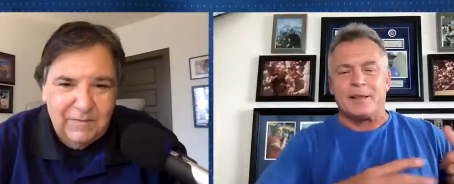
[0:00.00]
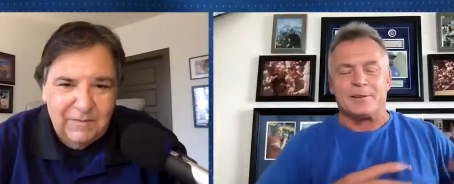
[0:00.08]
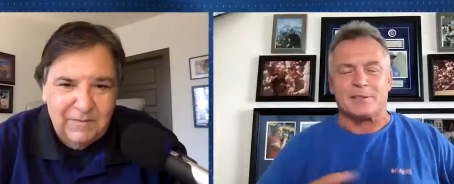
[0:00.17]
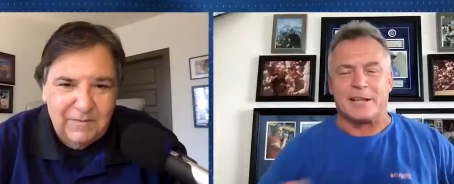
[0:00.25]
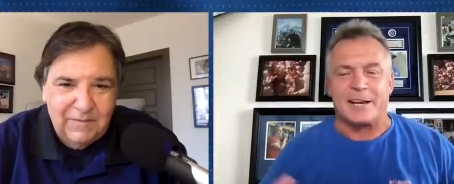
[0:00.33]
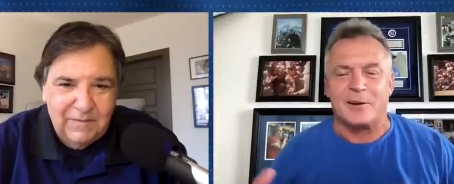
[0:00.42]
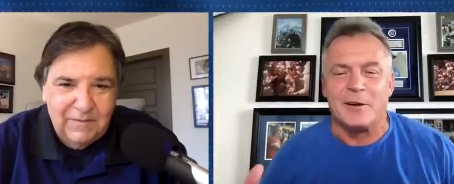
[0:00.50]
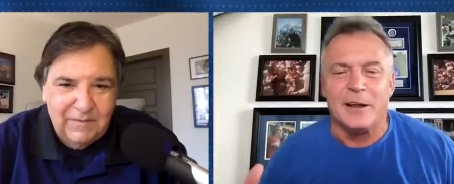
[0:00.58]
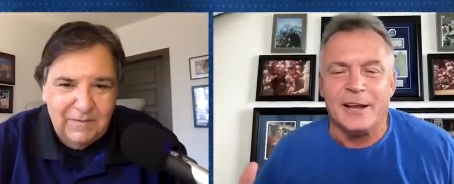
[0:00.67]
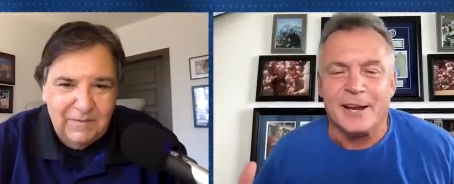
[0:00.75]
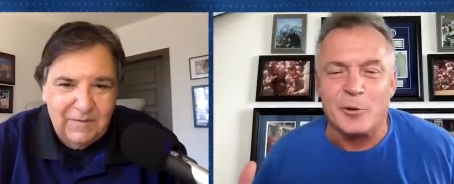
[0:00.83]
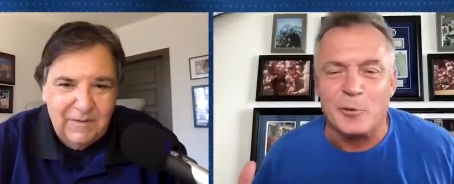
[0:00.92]
Speaker 1: There's like
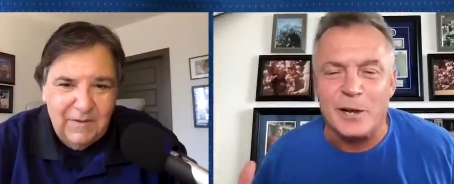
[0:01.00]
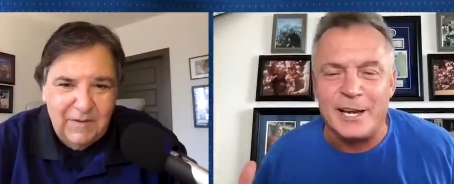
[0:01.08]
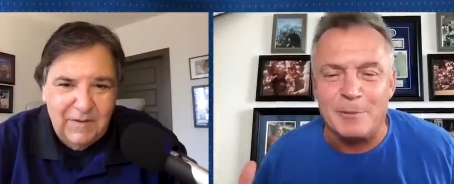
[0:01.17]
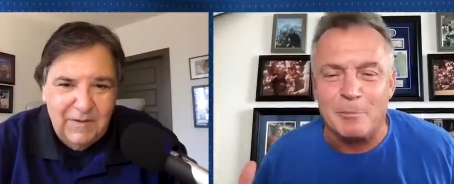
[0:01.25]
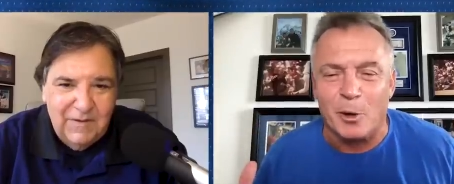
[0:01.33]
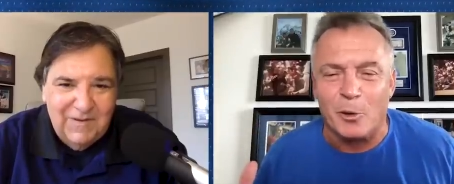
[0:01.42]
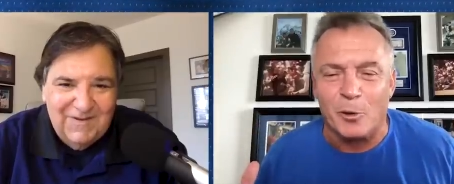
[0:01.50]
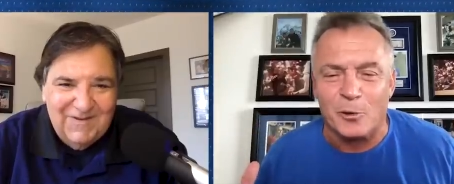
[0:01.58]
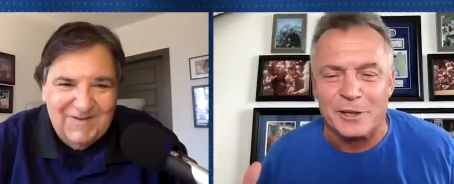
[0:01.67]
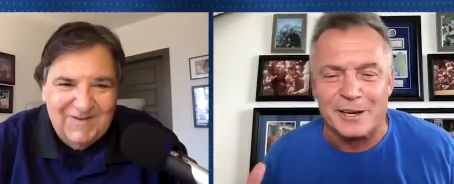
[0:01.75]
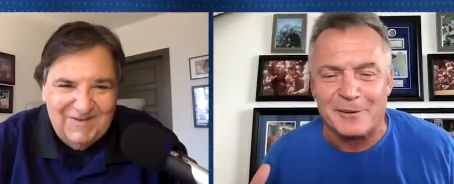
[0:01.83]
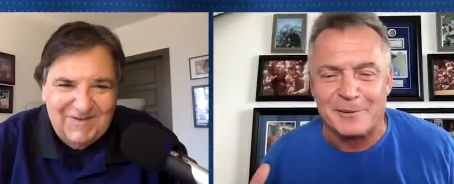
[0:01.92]
green
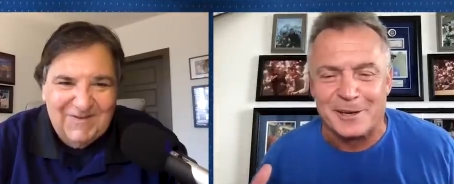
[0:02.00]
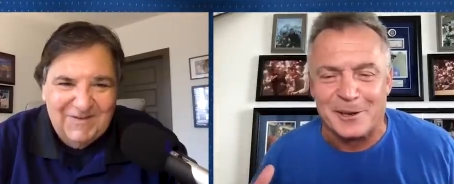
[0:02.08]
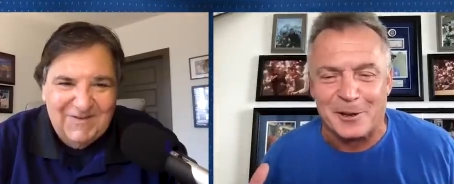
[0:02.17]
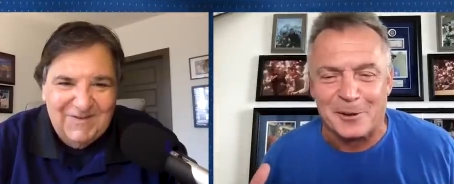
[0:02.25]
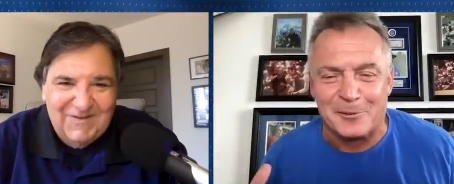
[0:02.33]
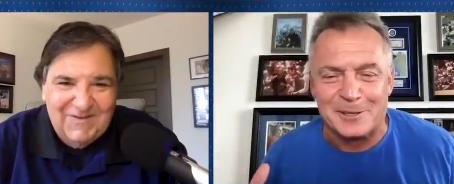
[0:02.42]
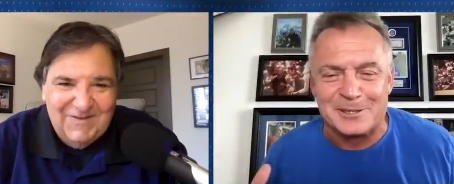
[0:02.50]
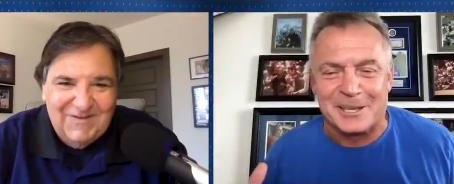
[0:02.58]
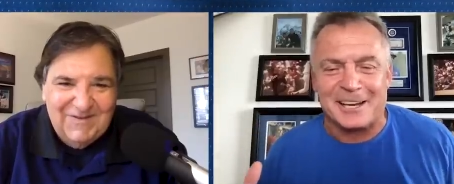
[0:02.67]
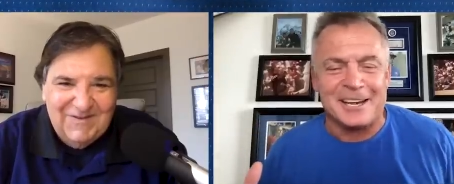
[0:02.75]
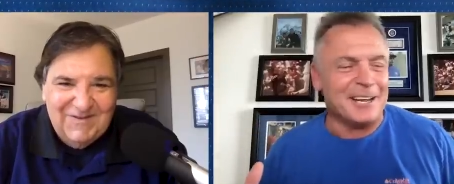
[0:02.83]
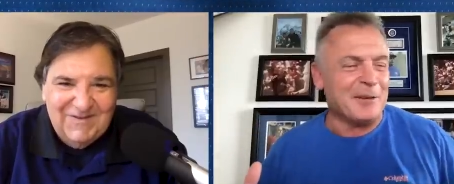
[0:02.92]
mold and everything all over. It's
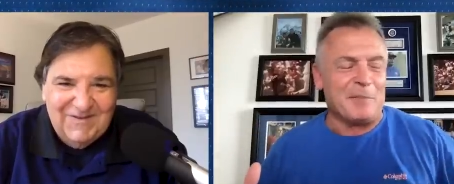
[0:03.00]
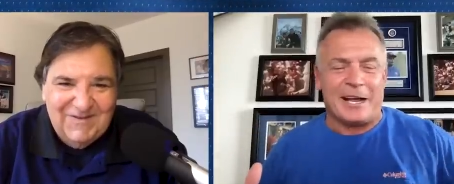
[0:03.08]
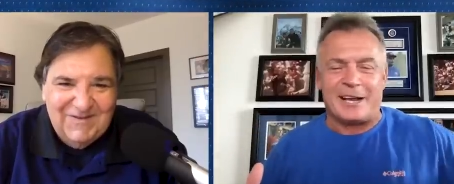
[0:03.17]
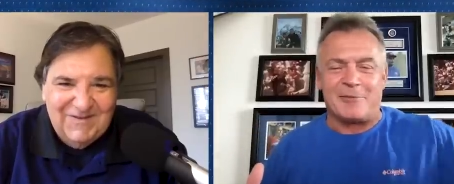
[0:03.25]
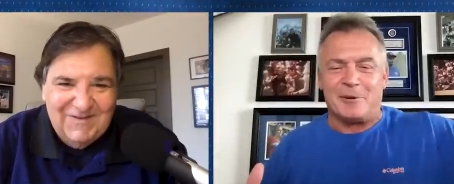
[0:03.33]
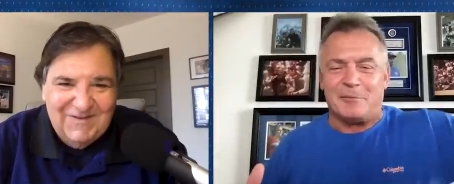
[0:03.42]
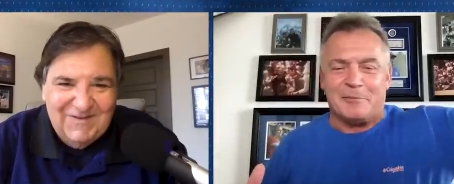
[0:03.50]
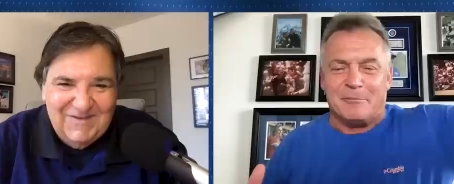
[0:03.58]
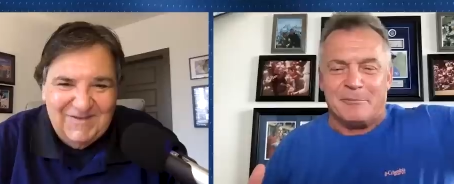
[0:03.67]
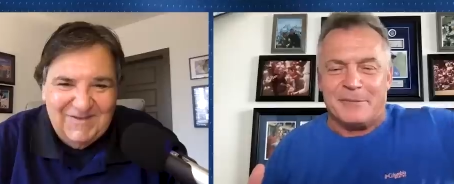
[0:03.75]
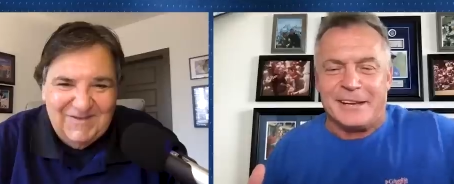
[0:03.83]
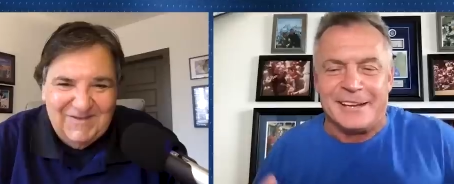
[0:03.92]
like back when
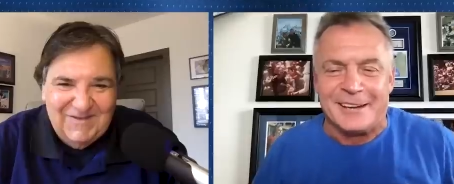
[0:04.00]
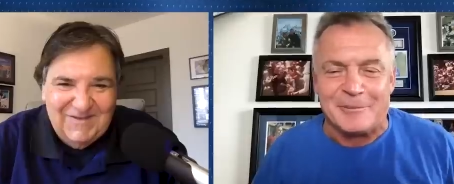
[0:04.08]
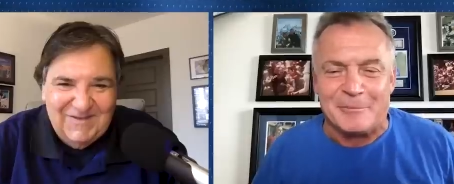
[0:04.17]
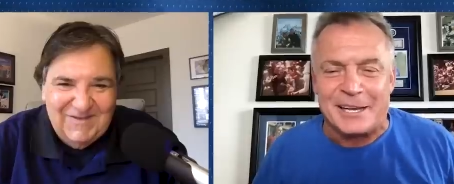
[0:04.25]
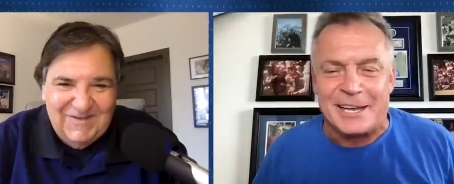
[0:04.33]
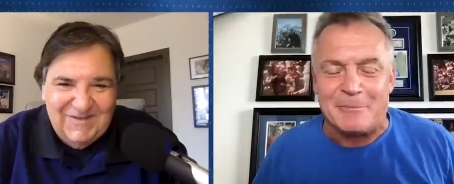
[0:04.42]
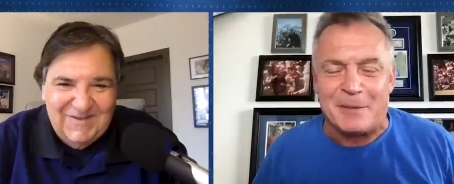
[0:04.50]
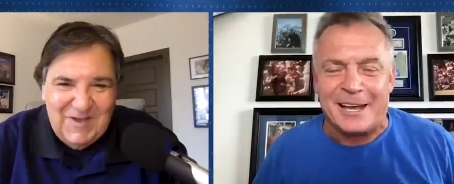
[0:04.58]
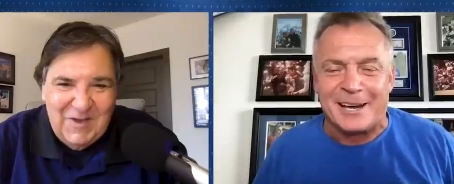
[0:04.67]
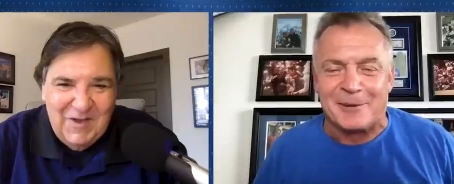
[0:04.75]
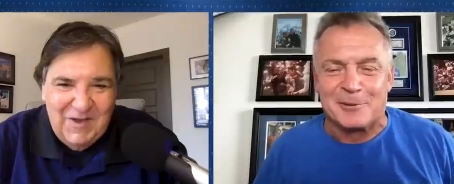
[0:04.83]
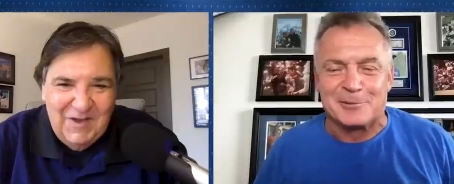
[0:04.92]
you know Mickey
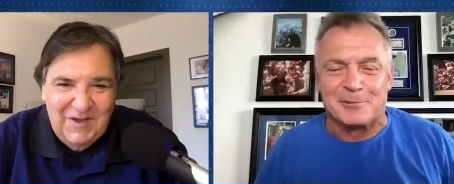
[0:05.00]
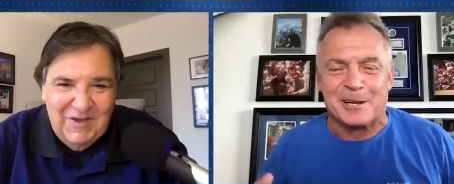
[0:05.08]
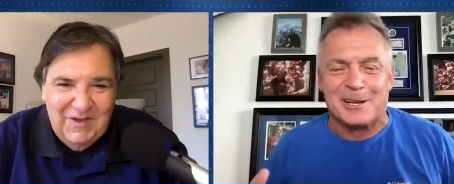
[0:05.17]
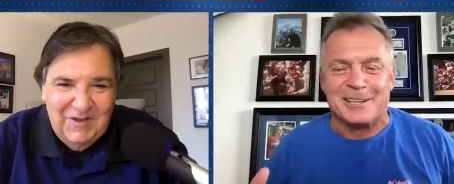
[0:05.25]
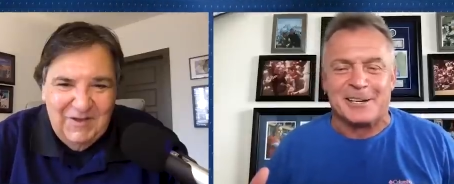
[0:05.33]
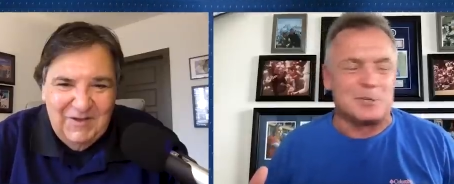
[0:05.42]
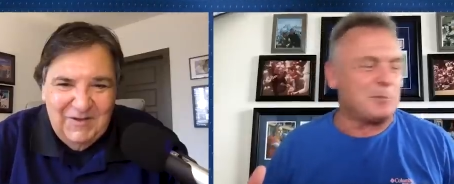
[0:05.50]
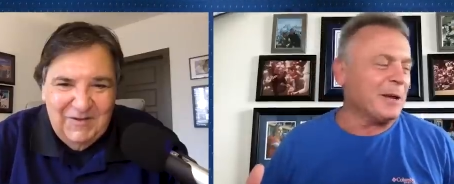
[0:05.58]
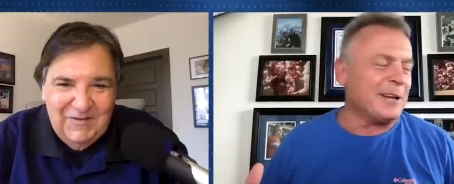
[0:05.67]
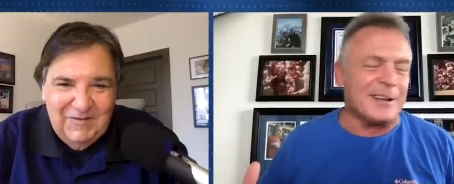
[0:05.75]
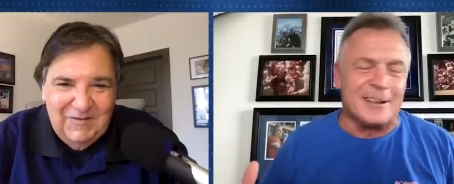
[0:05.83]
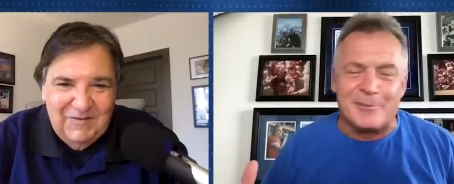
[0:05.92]
Mantle was running there,
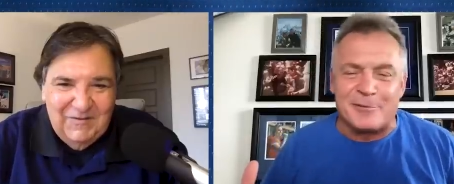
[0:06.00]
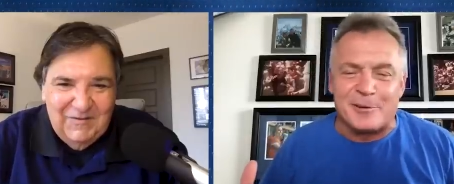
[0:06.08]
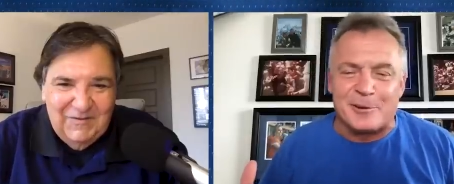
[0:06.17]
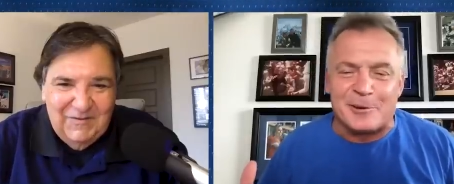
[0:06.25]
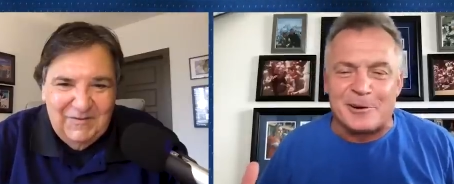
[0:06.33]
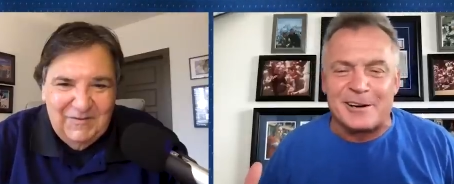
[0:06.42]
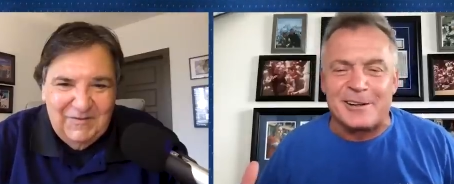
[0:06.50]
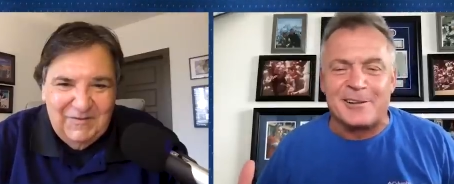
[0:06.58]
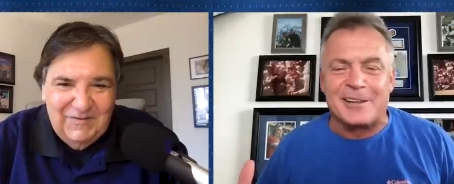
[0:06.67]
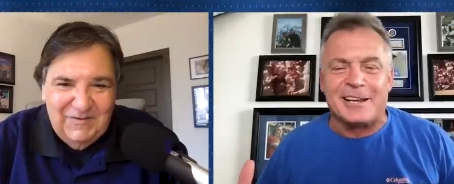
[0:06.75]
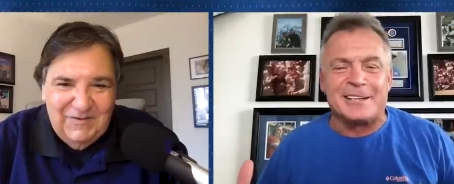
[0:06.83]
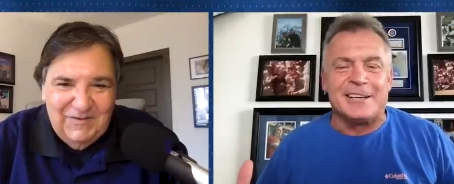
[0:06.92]
spitting on the floor and
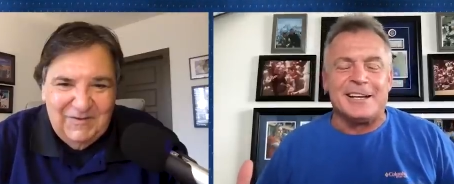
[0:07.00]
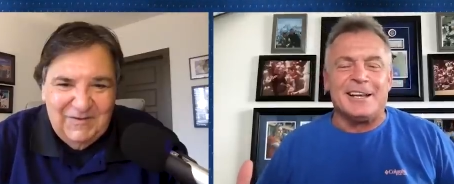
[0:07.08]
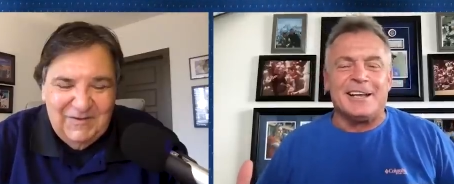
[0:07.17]
all that.